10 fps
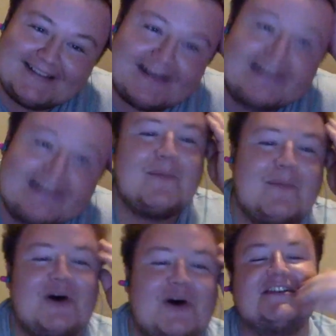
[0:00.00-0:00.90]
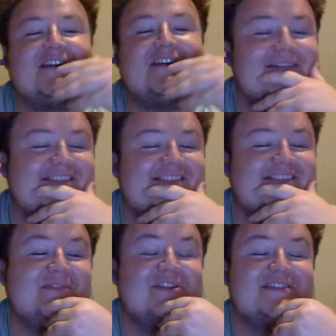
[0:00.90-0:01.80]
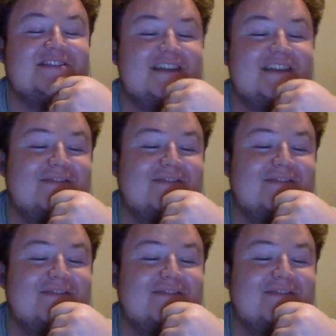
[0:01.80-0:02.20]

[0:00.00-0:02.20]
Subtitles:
time also. That was just good stuff.